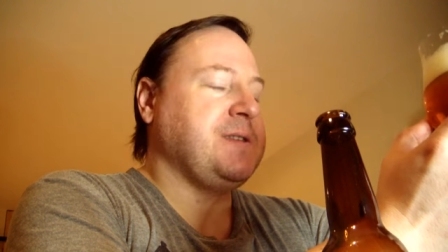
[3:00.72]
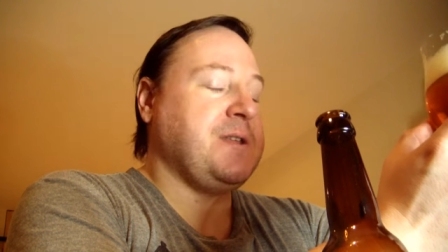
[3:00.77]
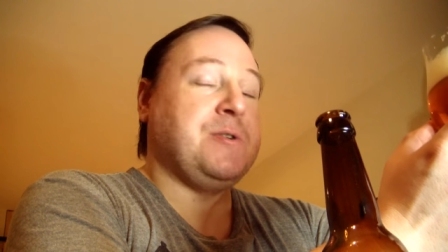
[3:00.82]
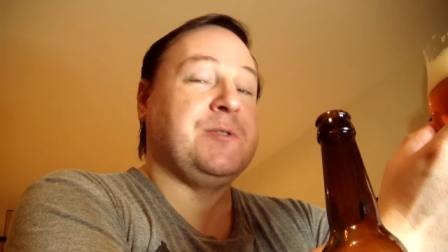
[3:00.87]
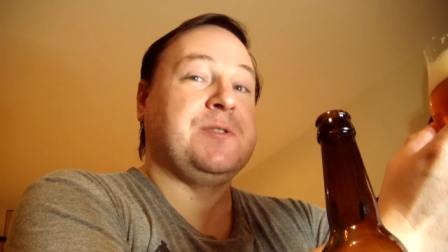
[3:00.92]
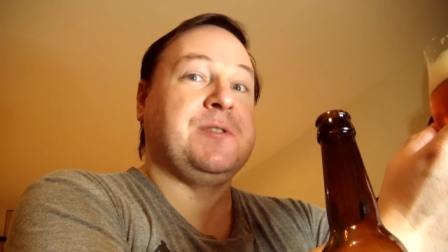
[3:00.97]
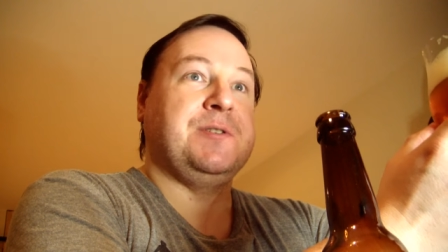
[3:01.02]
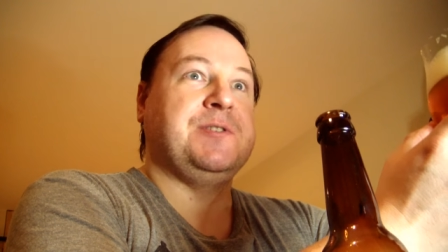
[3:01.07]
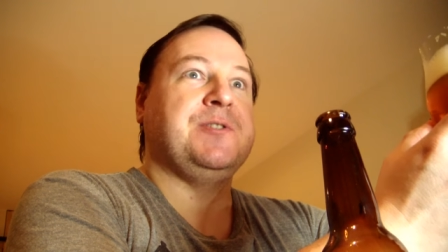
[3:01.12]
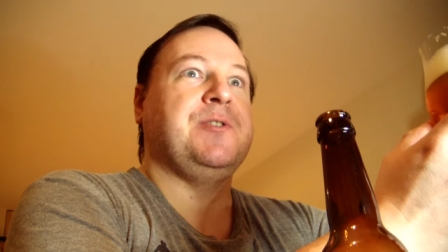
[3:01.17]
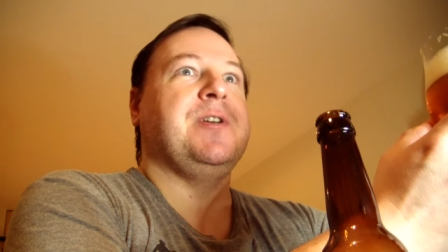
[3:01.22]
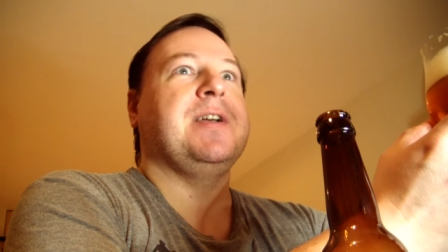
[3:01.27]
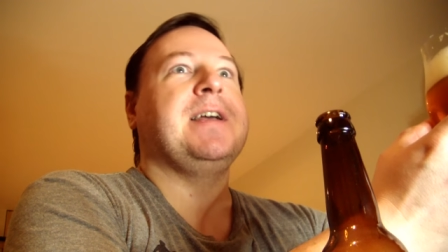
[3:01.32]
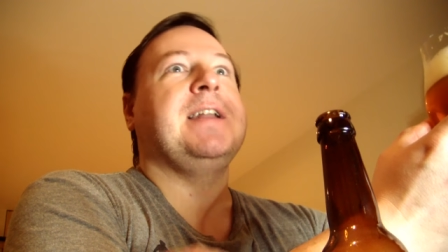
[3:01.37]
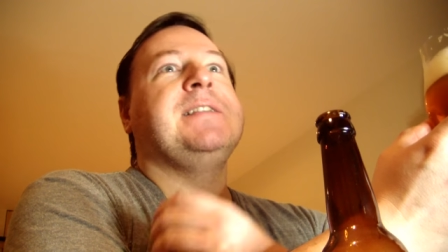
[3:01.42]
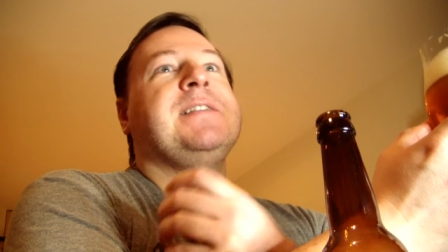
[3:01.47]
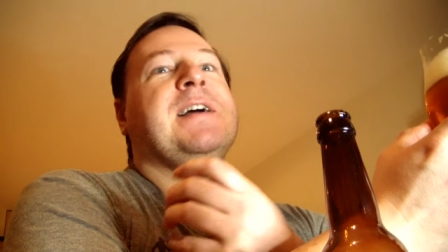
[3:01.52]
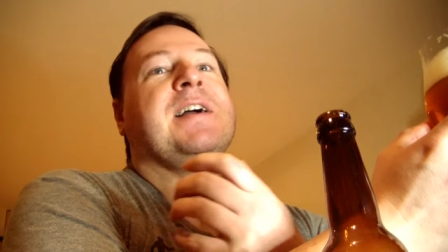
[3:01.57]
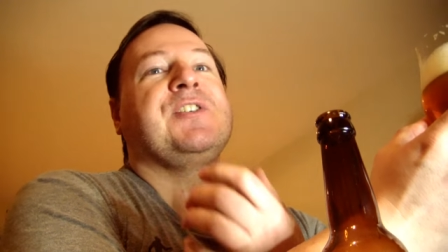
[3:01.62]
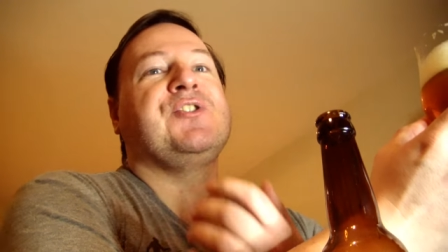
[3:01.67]
you know, so, so, you're
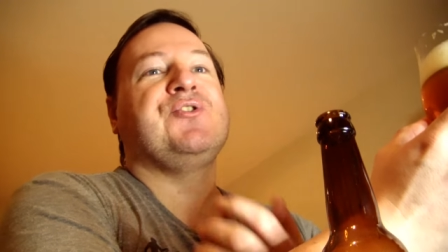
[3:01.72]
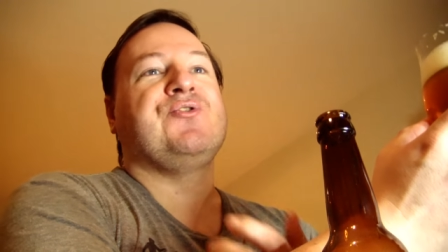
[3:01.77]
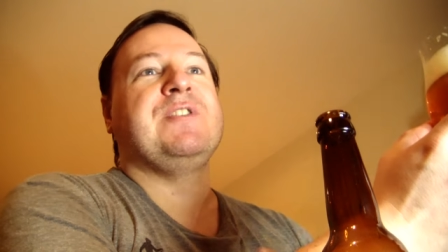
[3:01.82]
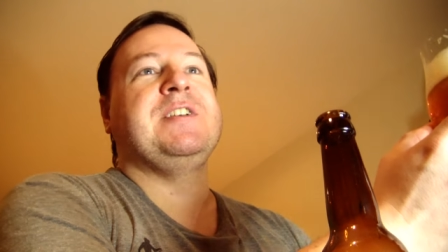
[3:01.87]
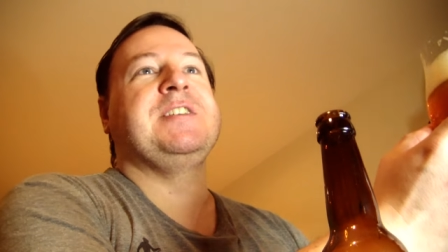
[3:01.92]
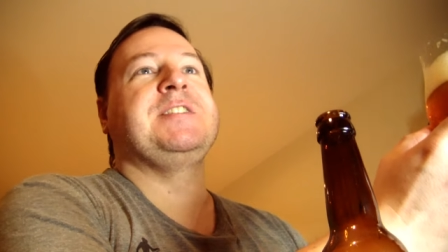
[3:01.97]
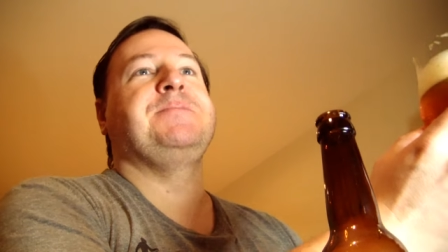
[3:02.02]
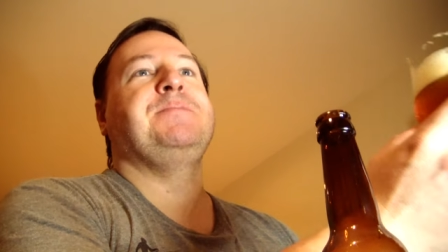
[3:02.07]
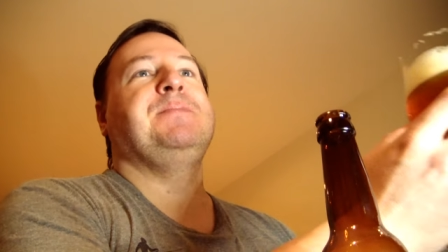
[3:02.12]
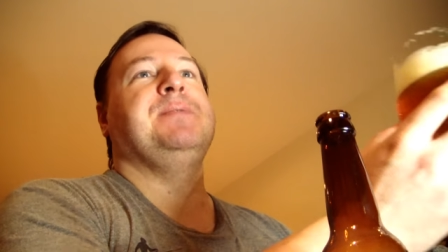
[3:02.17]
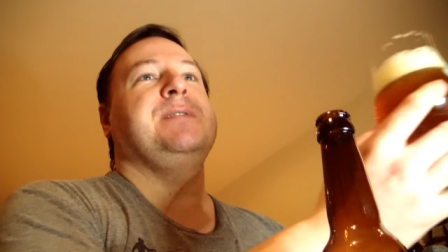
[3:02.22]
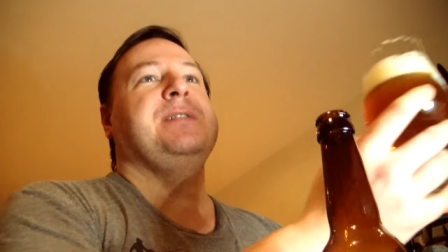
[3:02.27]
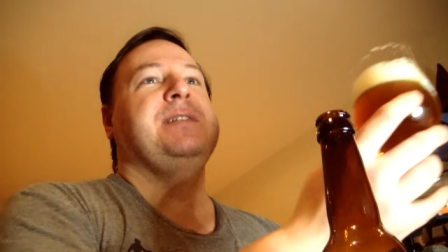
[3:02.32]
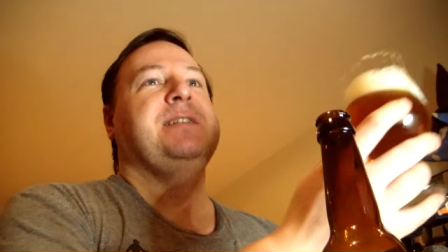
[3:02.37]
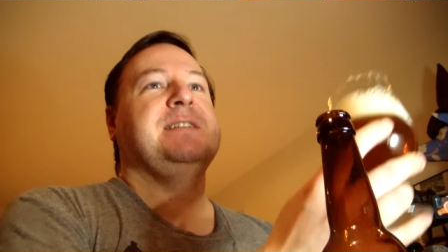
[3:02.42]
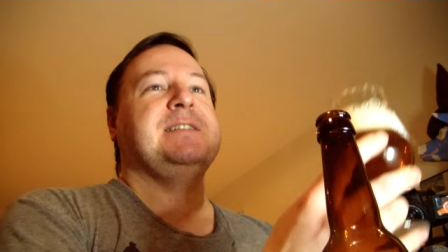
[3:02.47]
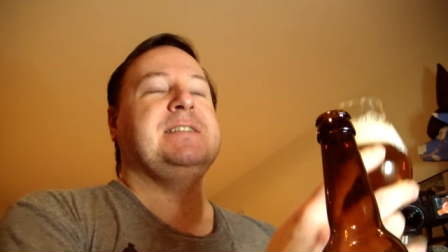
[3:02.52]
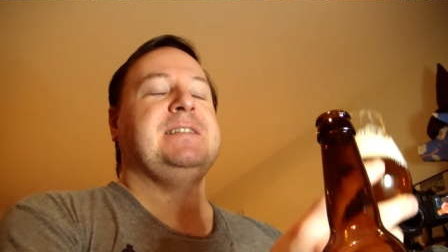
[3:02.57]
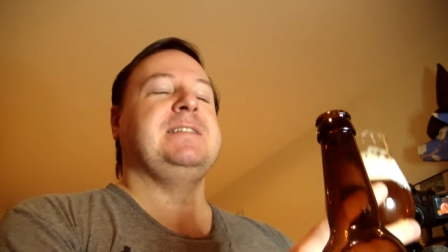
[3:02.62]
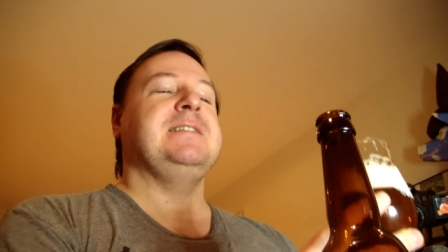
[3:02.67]
getting that crisp,
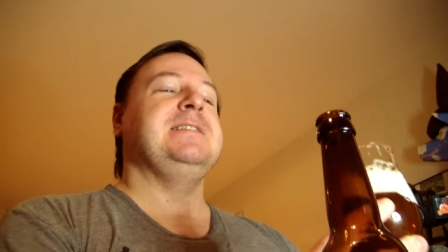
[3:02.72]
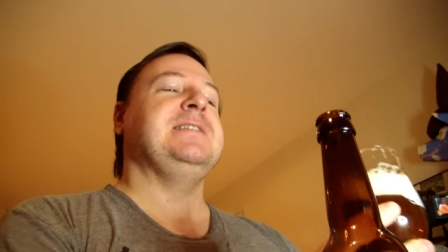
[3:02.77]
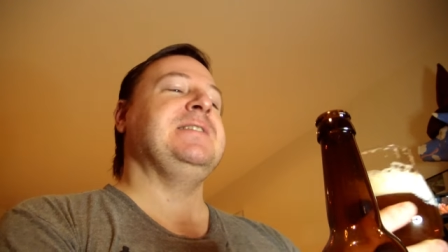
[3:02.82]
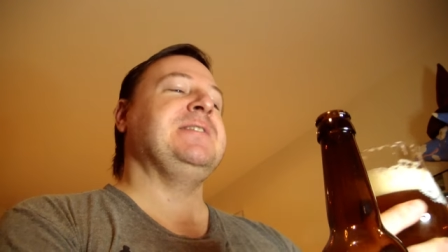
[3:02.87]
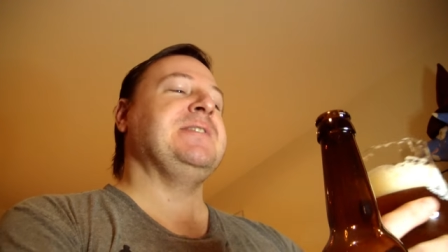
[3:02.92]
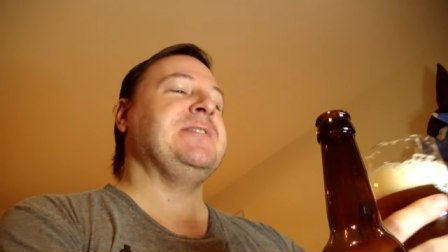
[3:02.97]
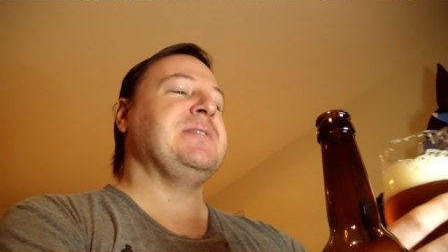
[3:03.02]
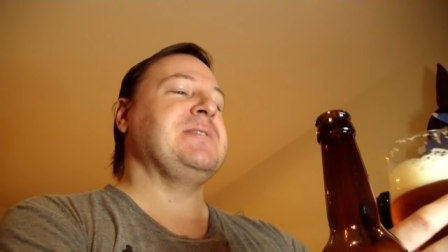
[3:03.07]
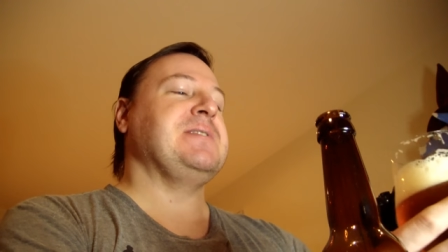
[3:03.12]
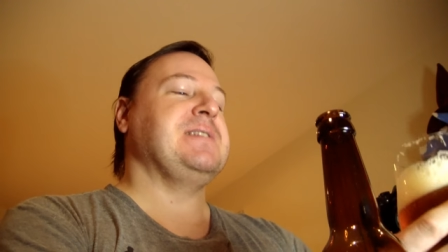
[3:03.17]
clear,